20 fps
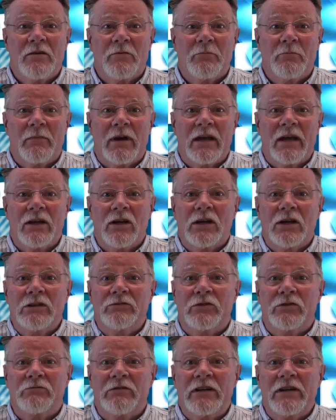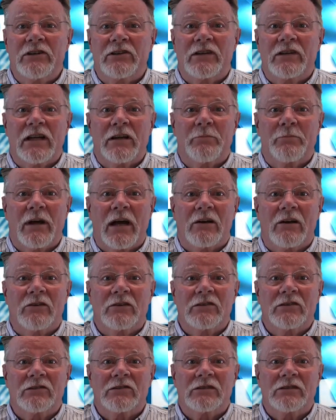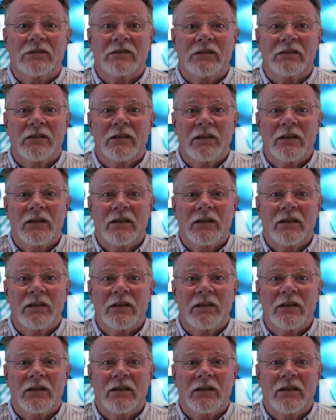may overreach their powers